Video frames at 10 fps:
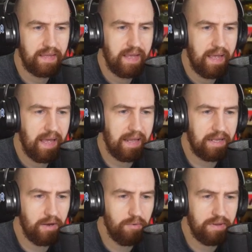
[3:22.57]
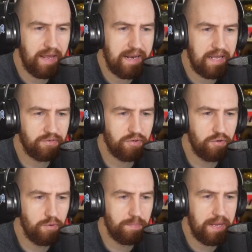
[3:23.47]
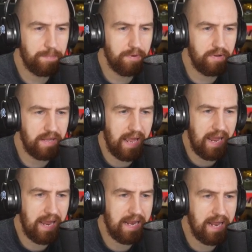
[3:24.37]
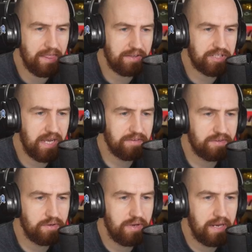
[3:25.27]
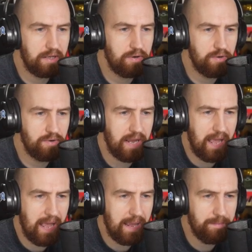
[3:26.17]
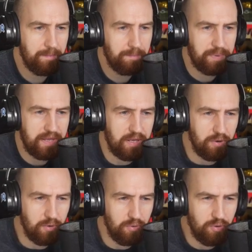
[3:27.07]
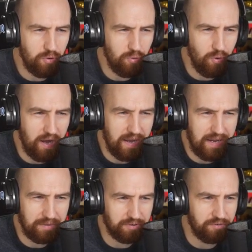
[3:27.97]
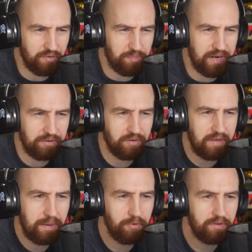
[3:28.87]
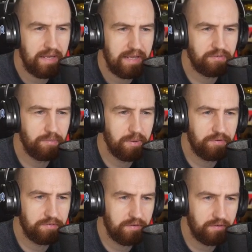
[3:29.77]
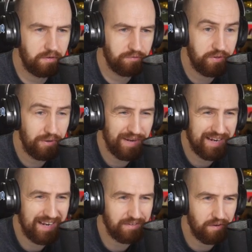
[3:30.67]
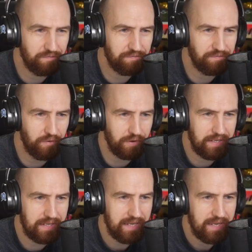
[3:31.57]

Hello then to people in the chat, include Mbugui. I'm sorry if I pronounced your name wrong there. It's coming up to six o'clock for you, and it is foggy.